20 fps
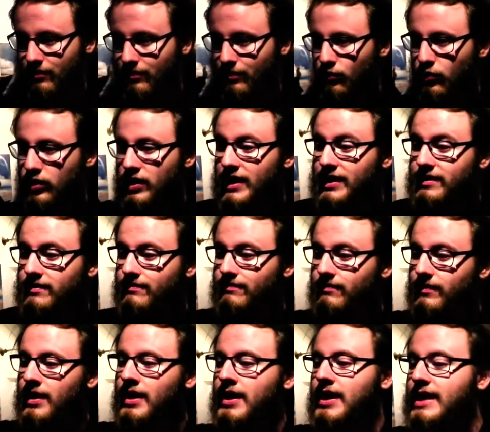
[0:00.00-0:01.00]
Well,
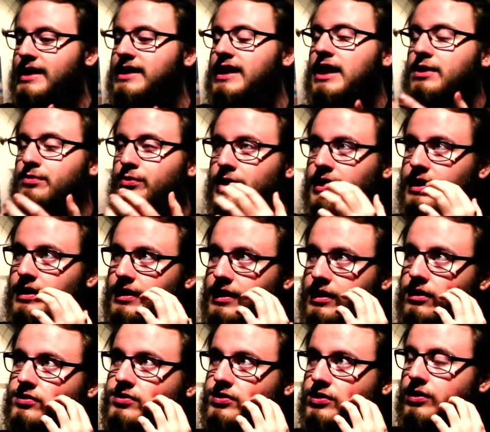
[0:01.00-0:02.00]
he did, but he
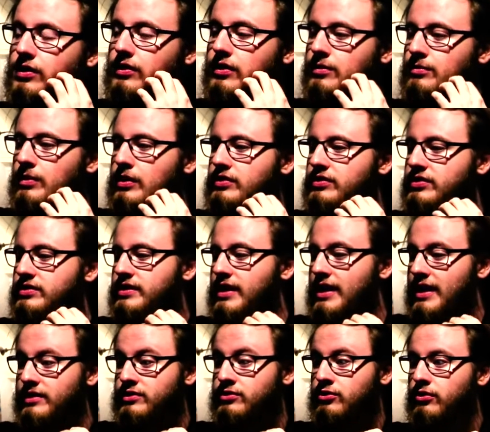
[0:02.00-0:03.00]
also got the most
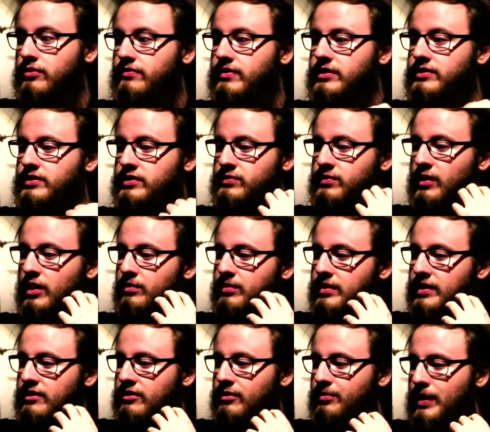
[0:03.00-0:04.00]
electoral votes as well. But
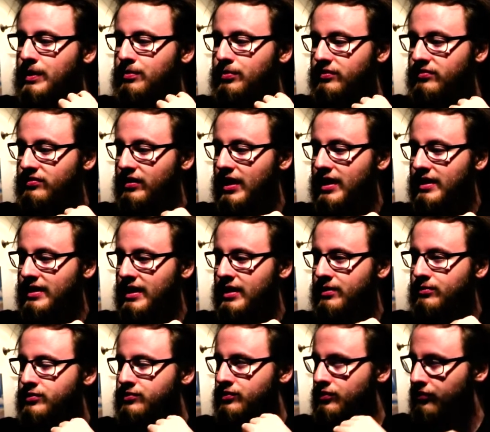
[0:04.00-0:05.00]
there are people saying that it
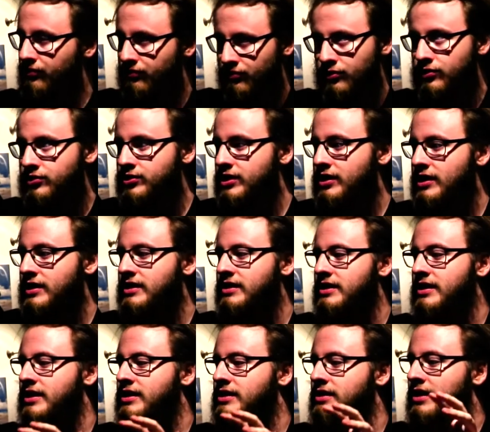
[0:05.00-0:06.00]
was all fraudulent,
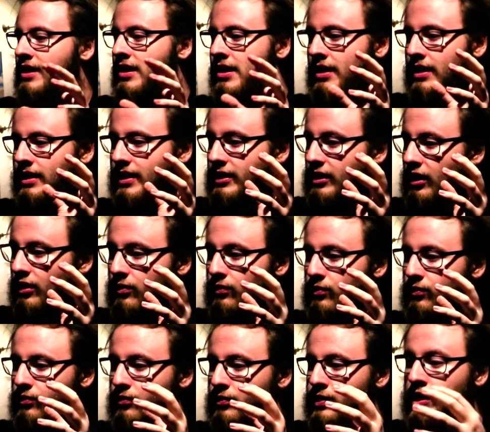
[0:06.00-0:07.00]
and, you know,
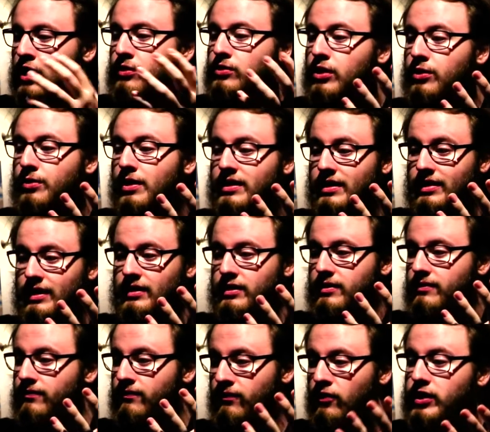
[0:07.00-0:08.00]
we don't know anything
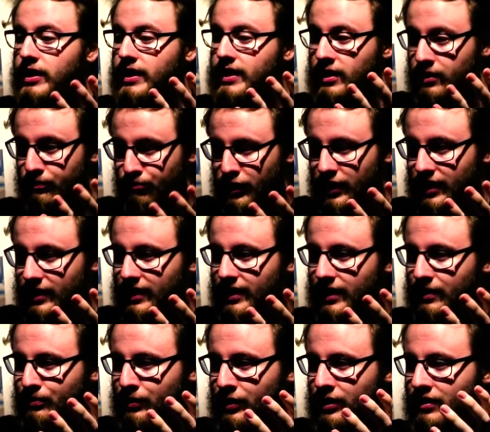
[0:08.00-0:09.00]
fully, completely,
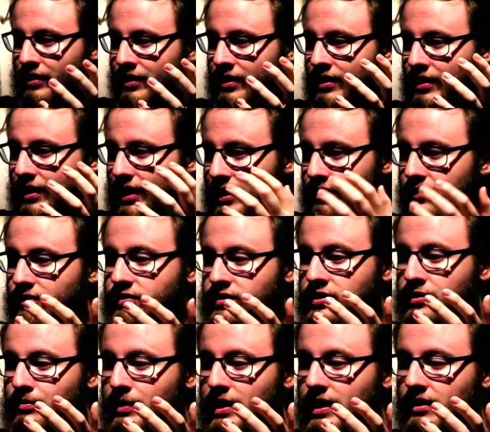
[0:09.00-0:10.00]
but it looks
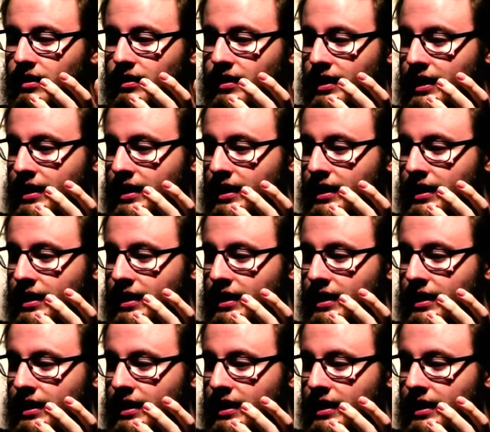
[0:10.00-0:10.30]
to me like